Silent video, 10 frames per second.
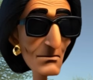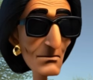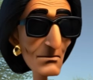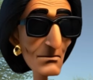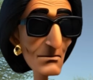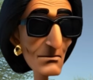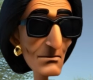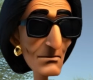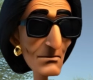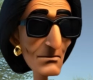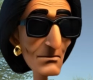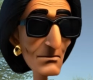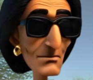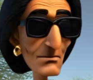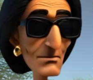
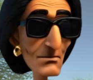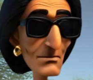Nobody speaks.